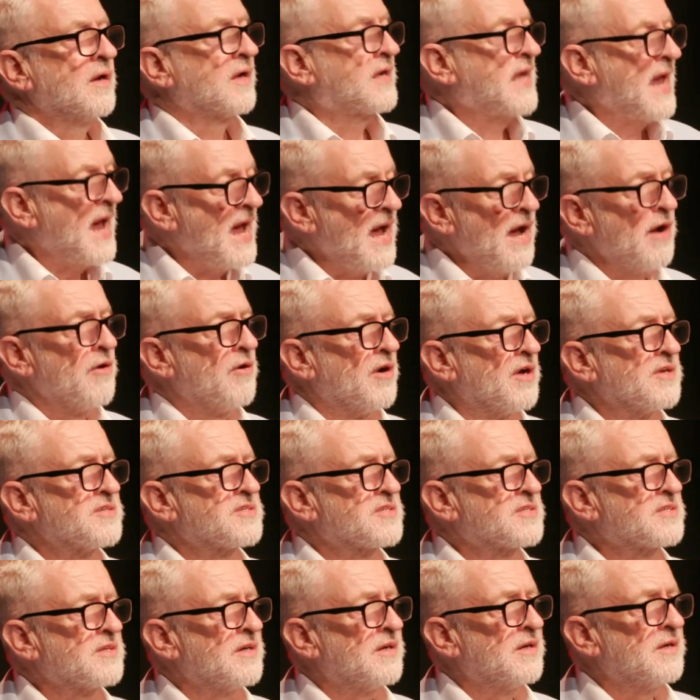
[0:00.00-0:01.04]

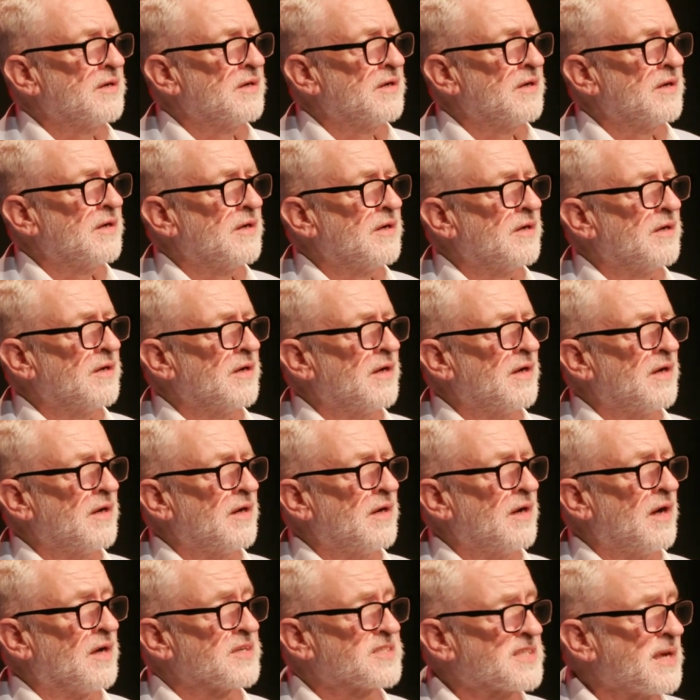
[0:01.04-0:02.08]
carers
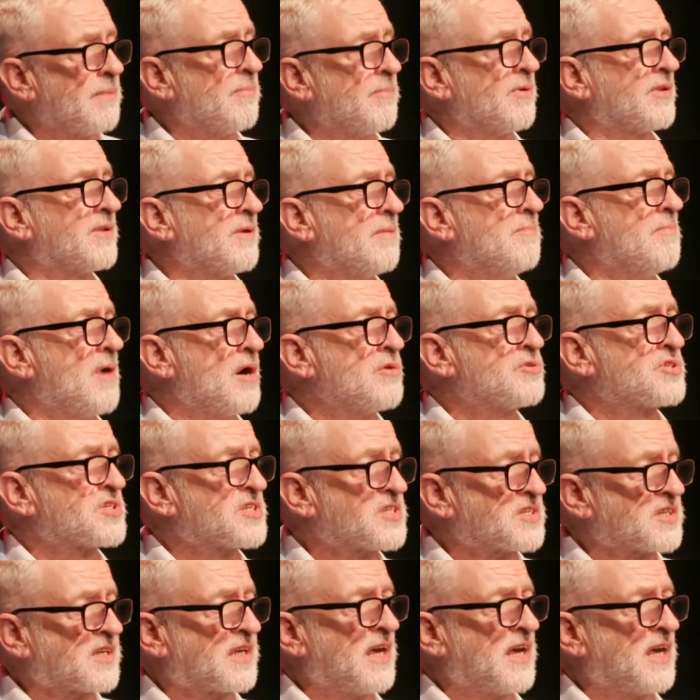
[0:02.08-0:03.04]
are some of the most